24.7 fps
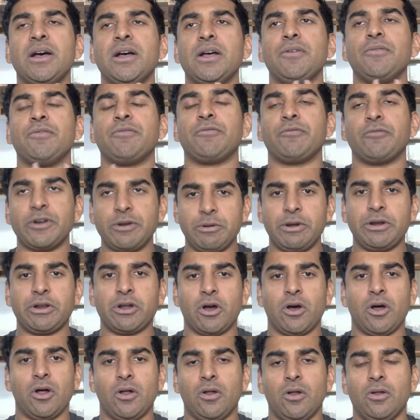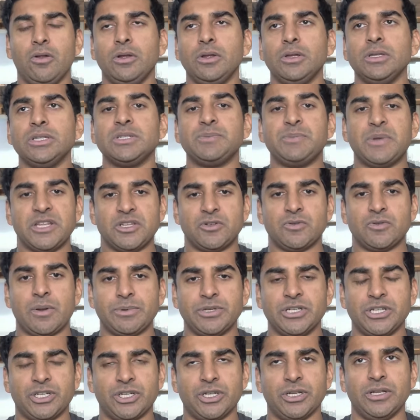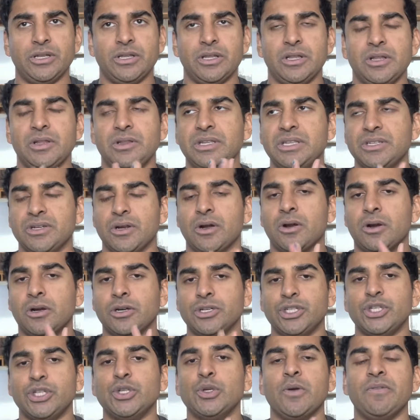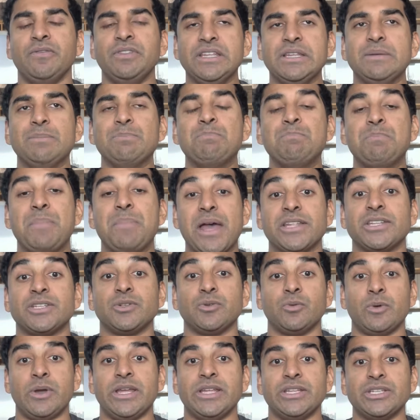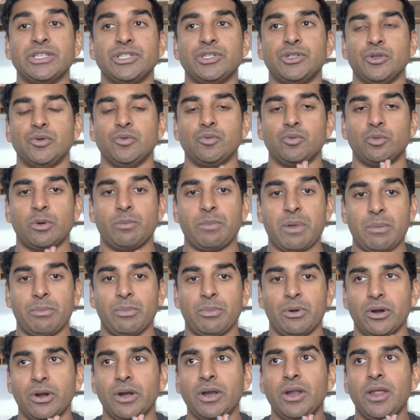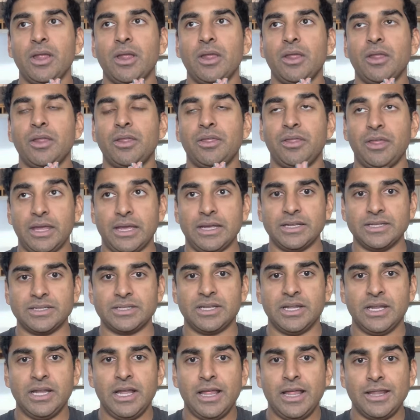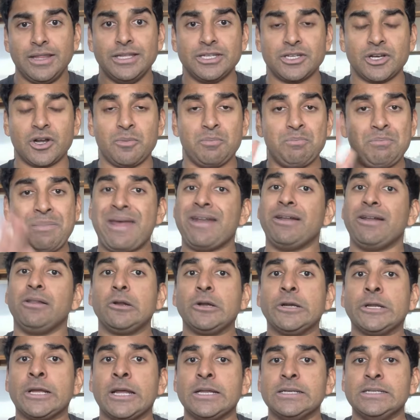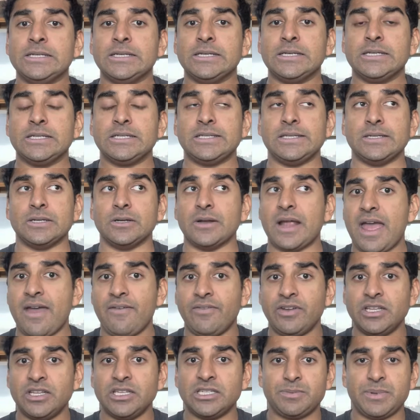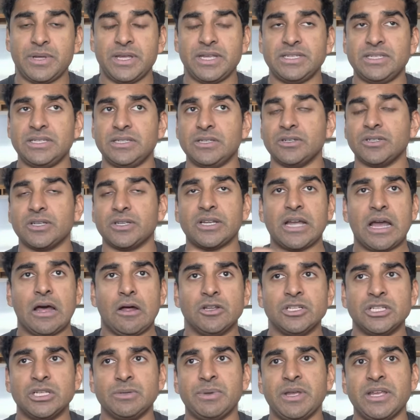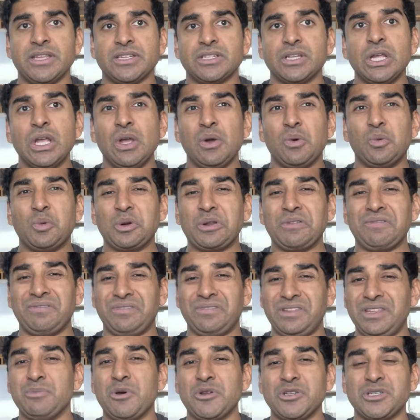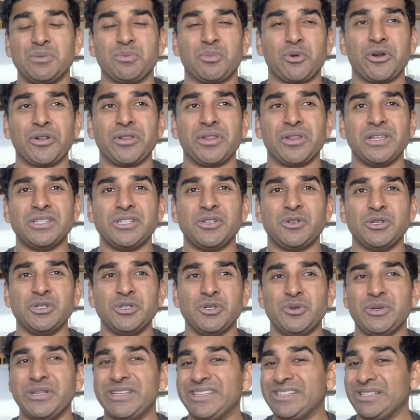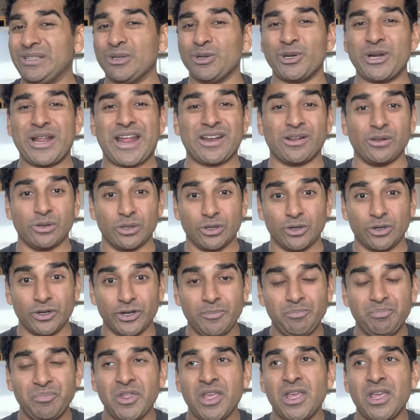free recall, spaced repetition, these are 2 of the best ways to remember things. These are meta-learning ideas. These are evidence-based. These are psychology-based. One of the most important things you can do is learn how to learn,